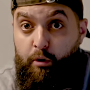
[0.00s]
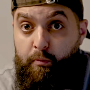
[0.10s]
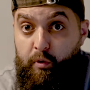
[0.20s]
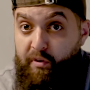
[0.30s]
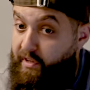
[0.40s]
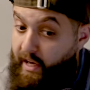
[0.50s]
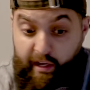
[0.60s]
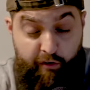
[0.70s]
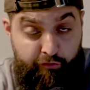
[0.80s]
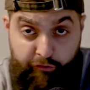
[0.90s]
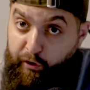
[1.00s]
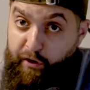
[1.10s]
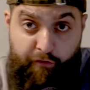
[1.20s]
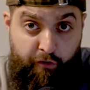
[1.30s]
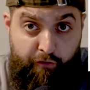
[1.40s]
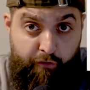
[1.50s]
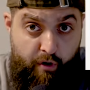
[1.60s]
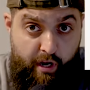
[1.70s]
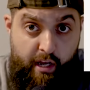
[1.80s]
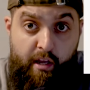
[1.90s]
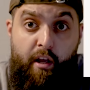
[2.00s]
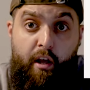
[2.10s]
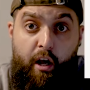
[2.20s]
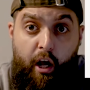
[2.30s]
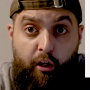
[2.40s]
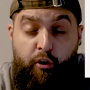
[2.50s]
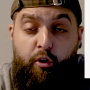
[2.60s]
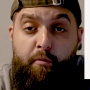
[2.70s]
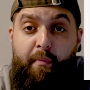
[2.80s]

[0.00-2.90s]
community, again, fully for free under